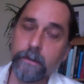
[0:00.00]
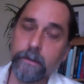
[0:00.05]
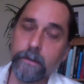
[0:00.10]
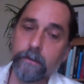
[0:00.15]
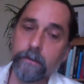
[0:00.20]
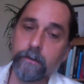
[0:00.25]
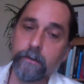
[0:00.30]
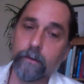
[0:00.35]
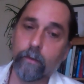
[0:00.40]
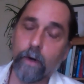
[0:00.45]

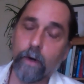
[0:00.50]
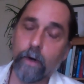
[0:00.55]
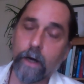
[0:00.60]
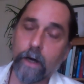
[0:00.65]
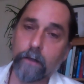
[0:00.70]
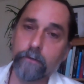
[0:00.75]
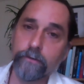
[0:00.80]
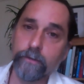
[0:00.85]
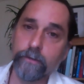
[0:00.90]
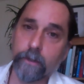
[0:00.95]
the
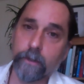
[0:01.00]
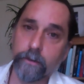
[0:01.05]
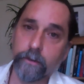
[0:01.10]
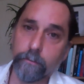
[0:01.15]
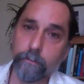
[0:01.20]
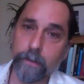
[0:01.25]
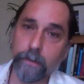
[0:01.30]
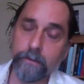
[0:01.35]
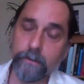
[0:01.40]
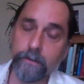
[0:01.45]
water
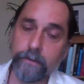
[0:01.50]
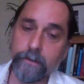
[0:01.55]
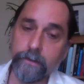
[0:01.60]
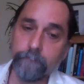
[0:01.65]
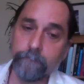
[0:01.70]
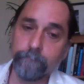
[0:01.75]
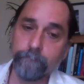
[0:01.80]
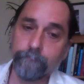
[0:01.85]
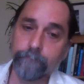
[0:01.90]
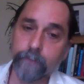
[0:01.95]

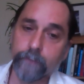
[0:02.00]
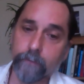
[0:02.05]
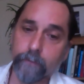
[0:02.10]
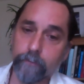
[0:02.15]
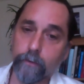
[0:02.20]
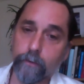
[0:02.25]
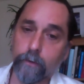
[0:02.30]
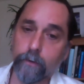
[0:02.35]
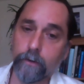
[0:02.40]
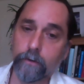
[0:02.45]
solubility of
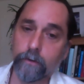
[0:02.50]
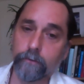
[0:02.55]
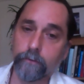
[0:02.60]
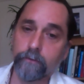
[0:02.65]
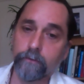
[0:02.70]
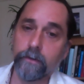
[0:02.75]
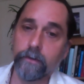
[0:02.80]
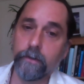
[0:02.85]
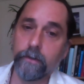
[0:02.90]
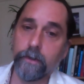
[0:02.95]
the
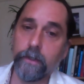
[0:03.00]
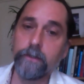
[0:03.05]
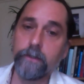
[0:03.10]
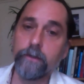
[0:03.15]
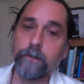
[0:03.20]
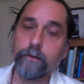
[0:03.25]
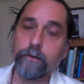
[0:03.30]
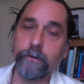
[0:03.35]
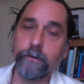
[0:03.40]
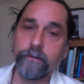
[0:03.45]
oils
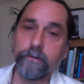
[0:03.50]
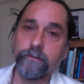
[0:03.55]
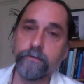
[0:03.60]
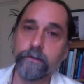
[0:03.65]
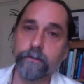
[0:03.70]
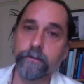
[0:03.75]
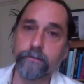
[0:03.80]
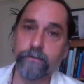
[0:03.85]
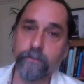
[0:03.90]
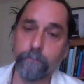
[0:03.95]
increase
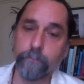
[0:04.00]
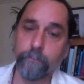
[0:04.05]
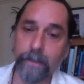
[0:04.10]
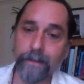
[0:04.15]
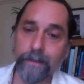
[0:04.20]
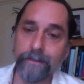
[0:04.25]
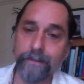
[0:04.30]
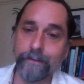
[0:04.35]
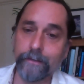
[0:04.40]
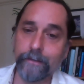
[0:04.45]
their
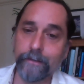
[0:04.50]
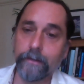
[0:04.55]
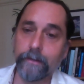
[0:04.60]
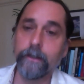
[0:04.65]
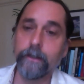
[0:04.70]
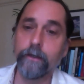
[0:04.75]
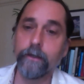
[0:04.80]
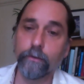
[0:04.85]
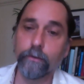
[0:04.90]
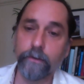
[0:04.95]
stability,
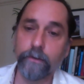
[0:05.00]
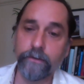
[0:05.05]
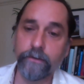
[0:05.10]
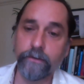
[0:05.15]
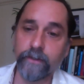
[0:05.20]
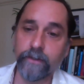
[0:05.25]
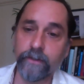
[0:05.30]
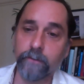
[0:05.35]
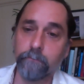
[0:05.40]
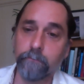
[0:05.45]

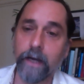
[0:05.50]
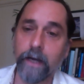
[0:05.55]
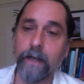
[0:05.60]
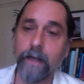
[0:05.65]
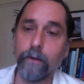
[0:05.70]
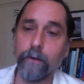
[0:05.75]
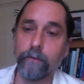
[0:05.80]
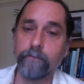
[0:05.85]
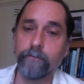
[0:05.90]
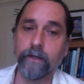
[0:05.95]
increase their
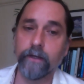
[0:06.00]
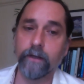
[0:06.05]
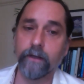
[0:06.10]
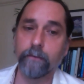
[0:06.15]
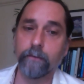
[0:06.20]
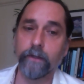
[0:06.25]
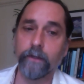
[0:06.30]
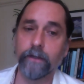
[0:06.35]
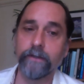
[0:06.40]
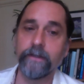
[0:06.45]

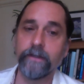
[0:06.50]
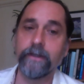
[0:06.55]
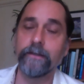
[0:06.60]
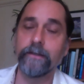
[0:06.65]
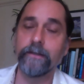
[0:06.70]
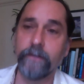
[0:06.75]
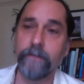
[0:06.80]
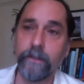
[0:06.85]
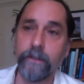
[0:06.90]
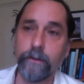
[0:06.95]
bioavailability,
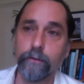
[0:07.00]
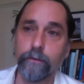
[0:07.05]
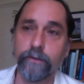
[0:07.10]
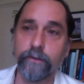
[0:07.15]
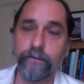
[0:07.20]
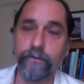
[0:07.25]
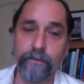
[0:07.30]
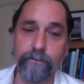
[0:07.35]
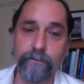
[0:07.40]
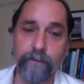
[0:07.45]
and
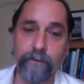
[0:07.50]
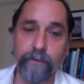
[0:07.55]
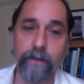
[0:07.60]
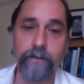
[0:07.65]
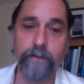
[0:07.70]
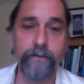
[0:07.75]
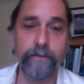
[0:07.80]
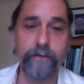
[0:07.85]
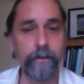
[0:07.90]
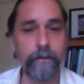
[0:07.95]
decrease their
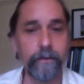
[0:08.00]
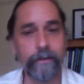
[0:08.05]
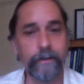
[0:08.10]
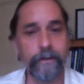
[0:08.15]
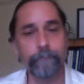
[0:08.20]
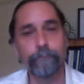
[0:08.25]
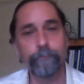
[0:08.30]
volatility.